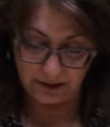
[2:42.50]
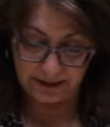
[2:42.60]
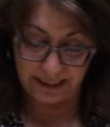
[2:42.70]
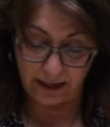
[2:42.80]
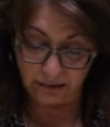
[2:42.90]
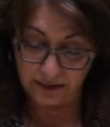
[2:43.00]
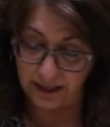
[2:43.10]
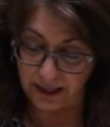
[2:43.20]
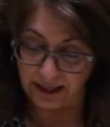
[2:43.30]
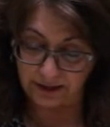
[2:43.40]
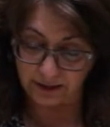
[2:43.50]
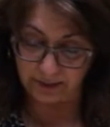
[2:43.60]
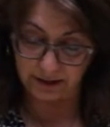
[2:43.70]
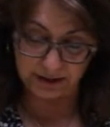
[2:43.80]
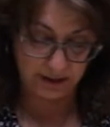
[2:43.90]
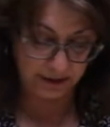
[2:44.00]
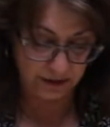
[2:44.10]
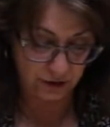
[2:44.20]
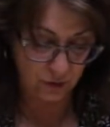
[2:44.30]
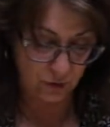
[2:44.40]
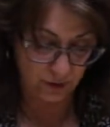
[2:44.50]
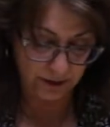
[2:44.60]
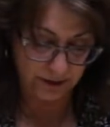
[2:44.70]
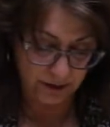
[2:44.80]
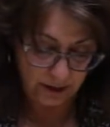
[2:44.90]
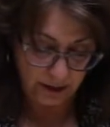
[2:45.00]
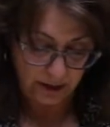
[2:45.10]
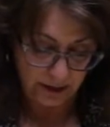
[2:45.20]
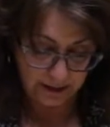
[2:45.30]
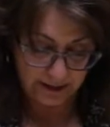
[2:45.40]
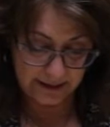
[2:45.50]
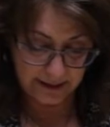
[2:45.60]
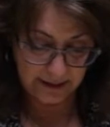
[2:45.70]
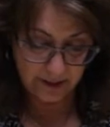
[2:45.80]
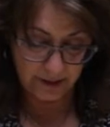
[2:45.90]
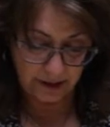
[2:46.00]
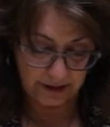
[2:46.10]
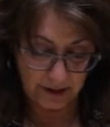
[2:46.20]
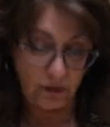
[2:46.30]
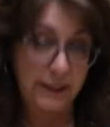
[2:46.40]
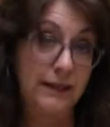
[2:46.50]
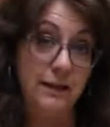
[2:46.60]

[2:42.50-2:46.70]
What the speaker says: the outside, the part that I had scored, because this is the part that I want to get